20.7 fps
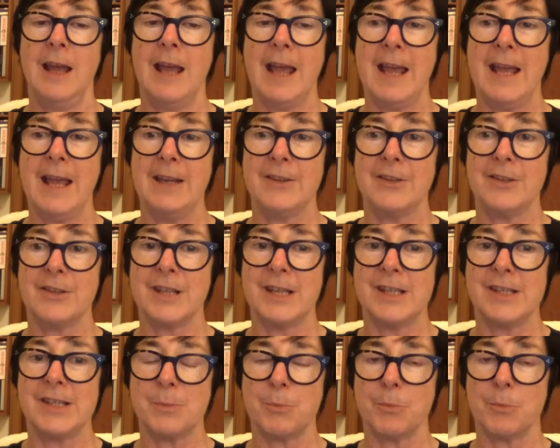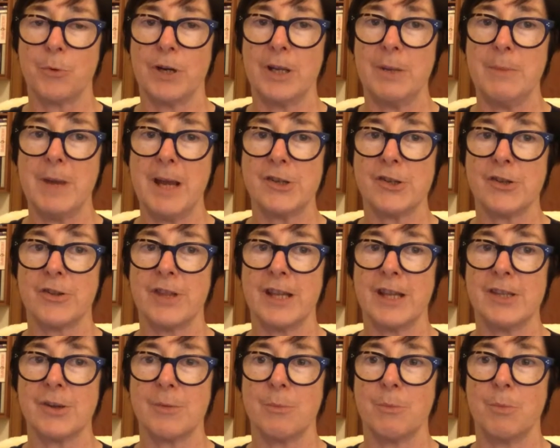and did some pretty major
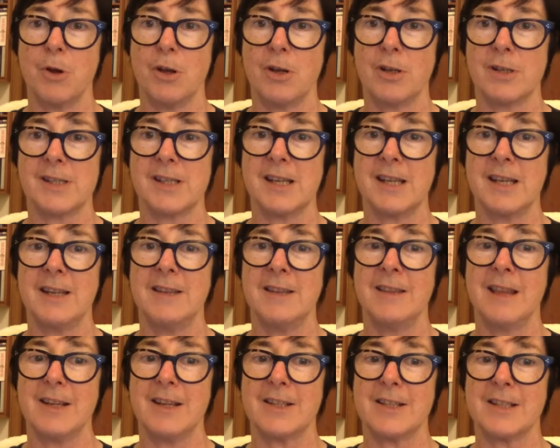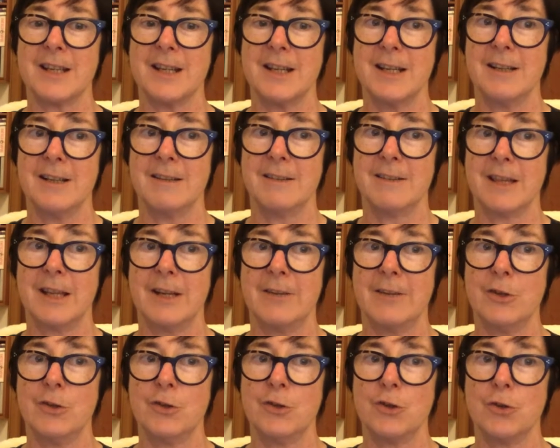things on policy that, uh, that have
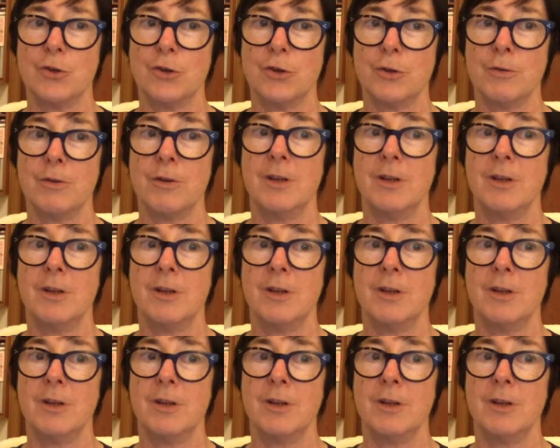endured